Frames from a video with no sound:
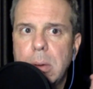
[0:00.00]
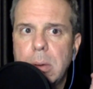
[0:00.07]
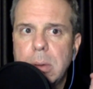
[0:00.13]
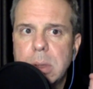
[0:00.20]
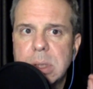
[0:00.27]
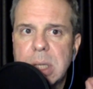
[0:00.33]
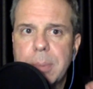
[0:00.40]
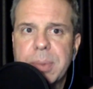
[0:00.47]

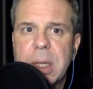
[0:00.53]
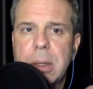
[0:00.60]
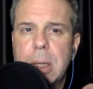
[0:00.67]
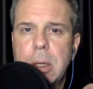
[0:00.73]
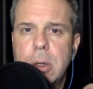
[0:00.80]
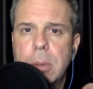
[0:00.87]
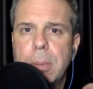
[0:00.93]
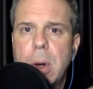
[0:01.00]
something
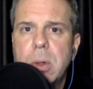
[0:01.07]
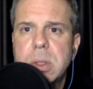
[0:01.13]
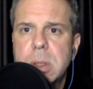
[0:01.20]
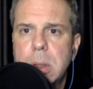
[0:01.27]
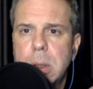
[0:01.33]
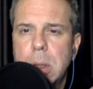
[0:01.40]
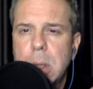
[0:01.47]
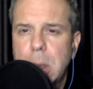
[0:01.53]
that you're most
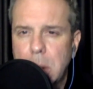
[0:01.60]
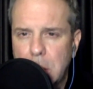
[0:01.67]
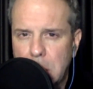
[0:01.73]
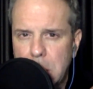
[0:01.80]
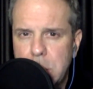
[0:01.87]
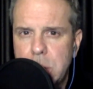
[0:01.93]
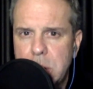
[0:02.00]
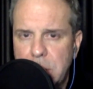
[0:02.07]

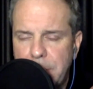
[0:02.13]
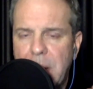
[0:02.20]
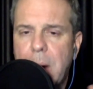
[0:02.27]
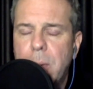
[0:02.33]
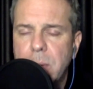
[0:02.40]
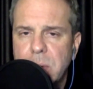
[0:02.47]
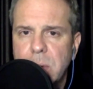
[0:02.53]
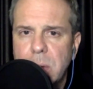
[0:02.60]
encouraged about?